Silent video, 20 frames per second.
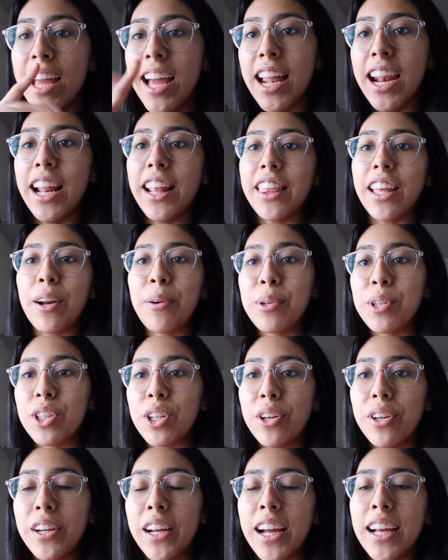and I thought I would
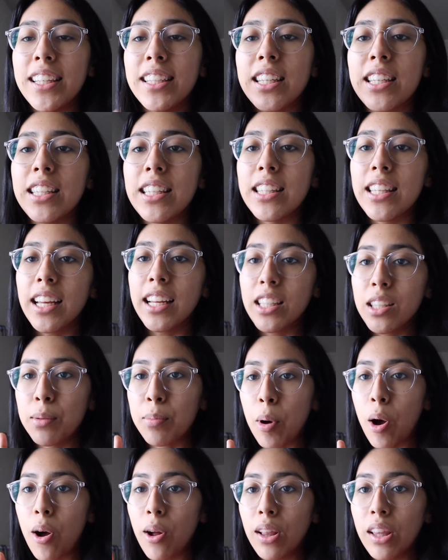show you guys because it's like a
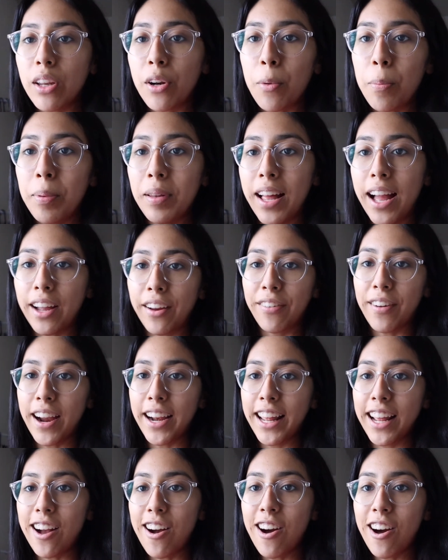small little Black
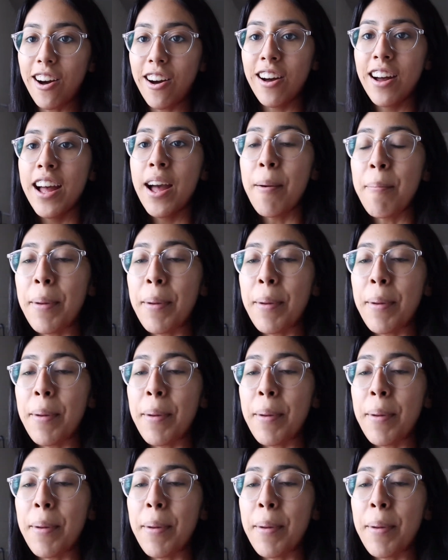Friday haul.